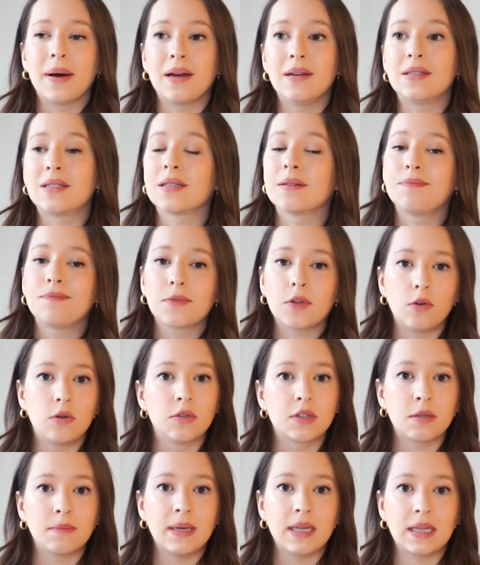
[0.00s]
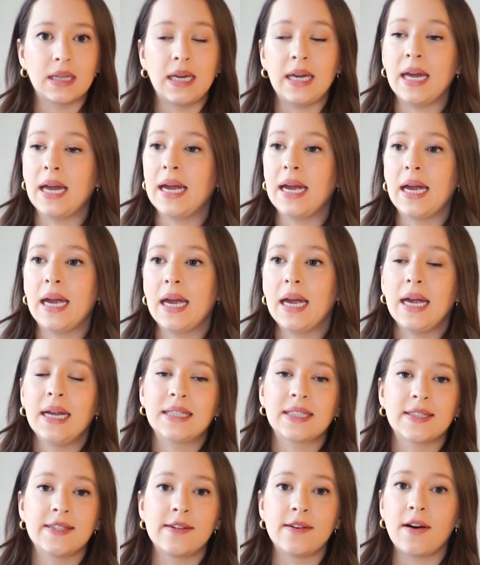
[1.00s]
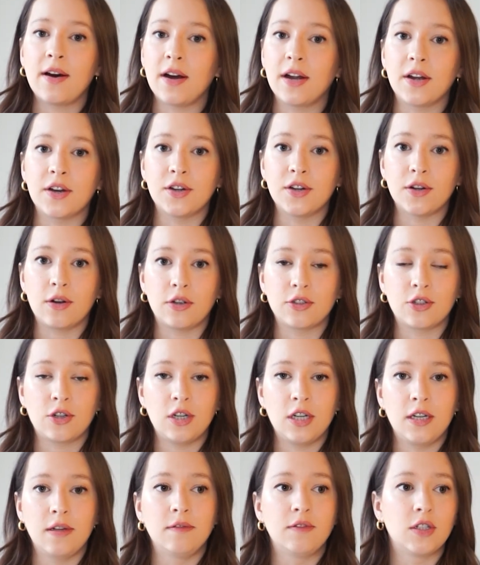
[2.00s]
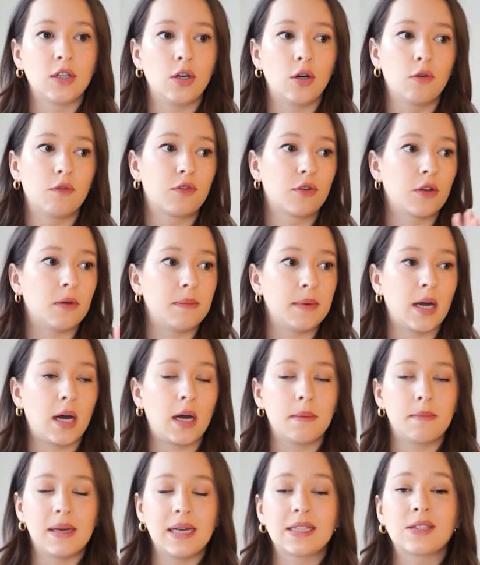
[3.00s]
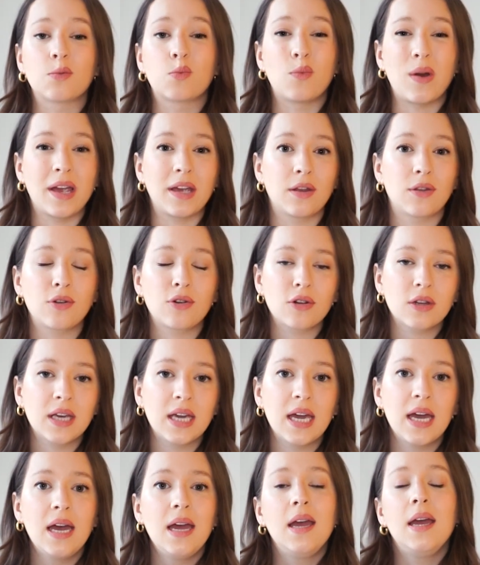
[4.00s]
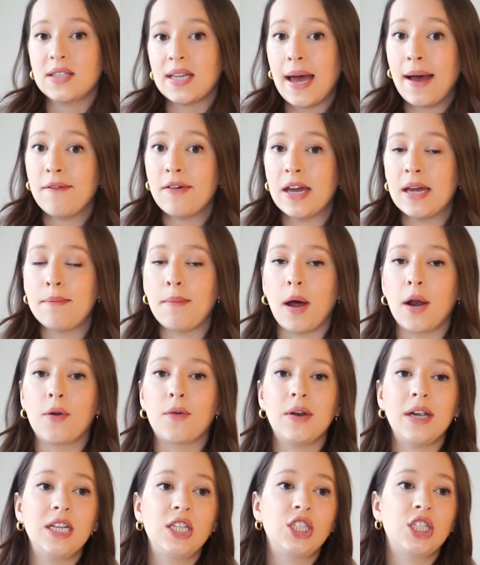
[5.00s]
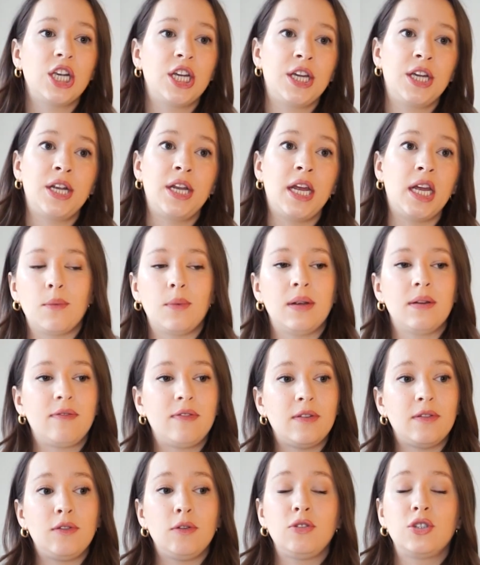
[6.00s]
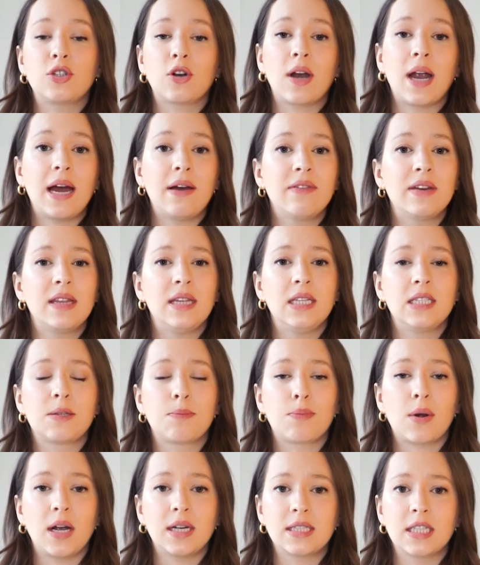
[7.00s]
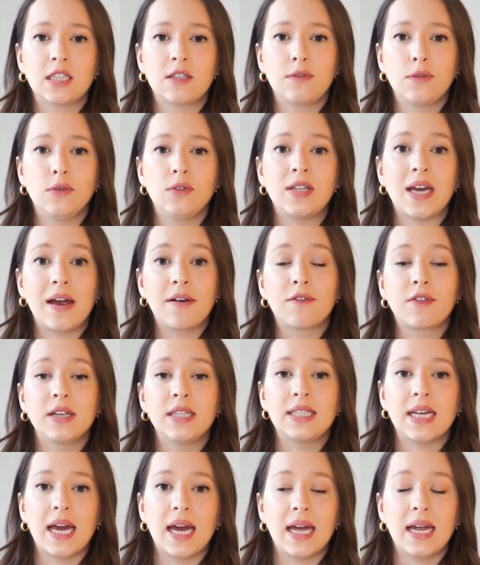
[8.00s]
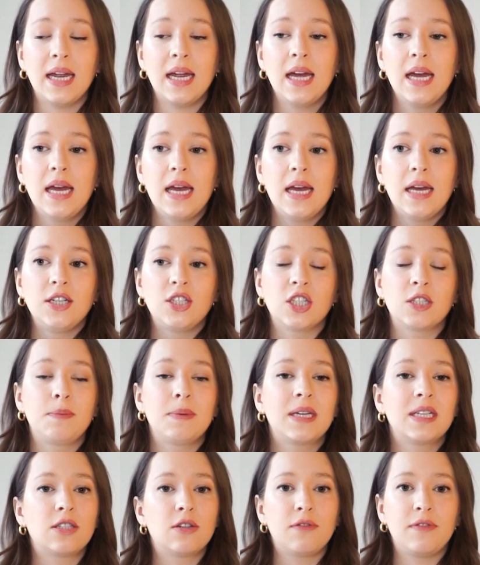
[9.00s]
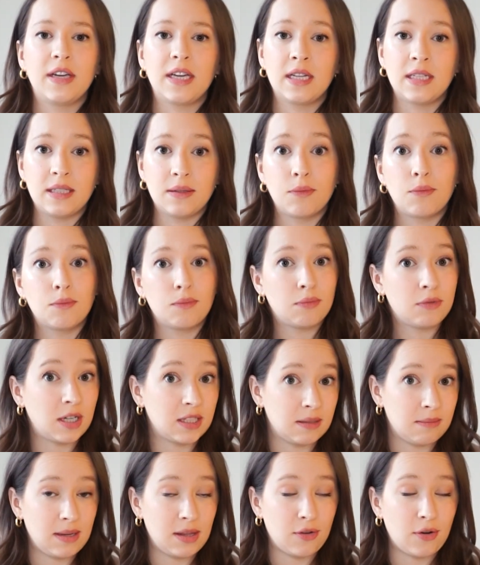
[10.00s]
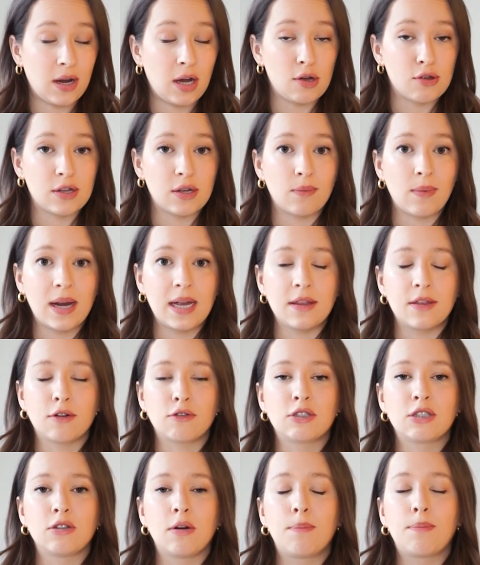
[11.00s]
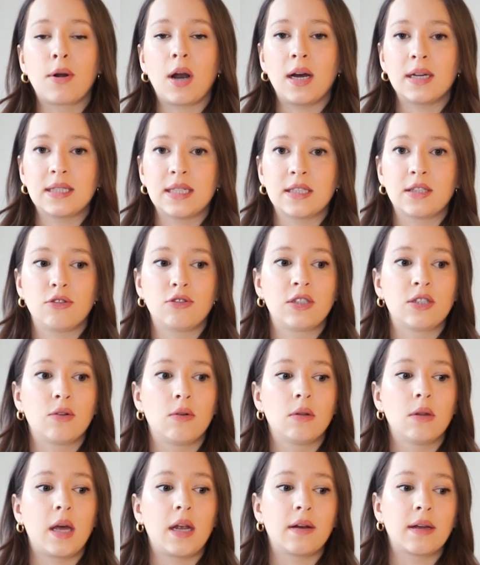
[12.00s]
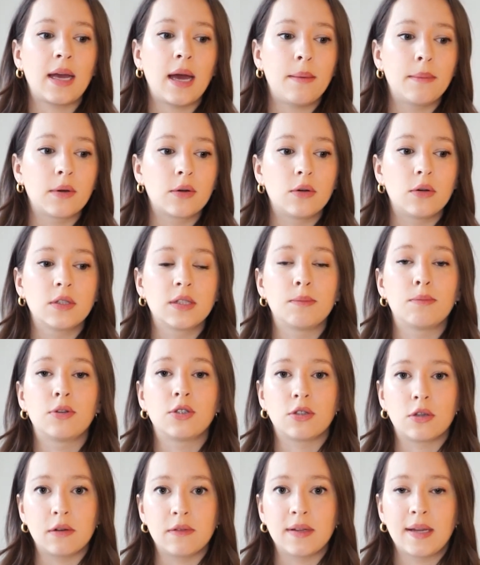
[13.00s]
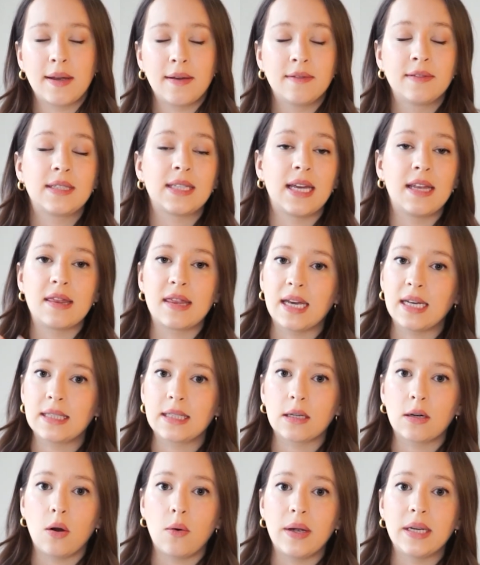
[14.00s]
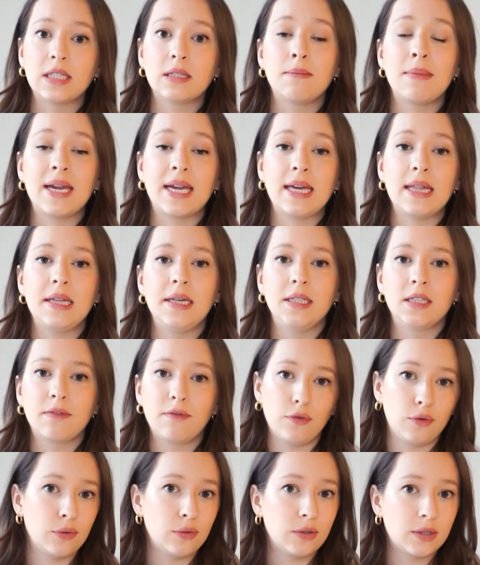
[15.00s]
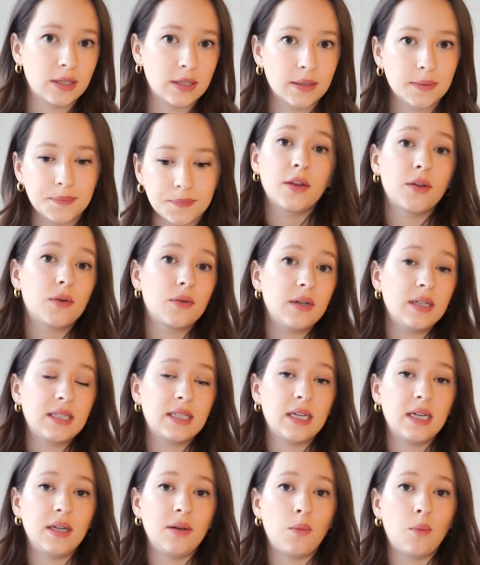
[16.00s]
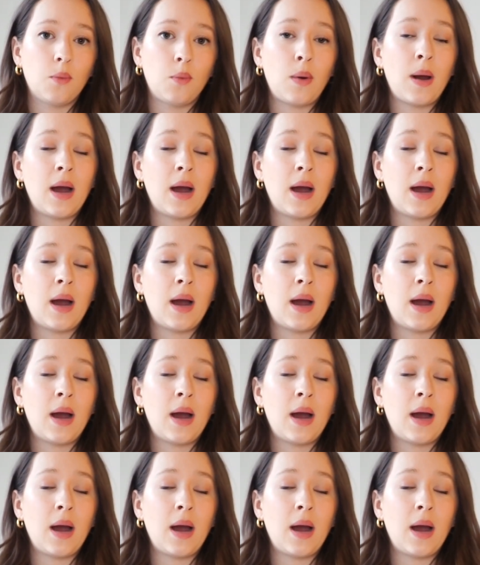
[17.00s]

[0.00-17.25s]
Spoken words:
But ultimately, it's not a good alternative to go for the Beyond Meats regularly. Yes, have it in moderation. If you start having these processed foods every day, just because they're vegan doesn't mean they're healthy, right? They're still processed. There's still a lot of chemicals and preservatives and things that go into making these foods. The other reason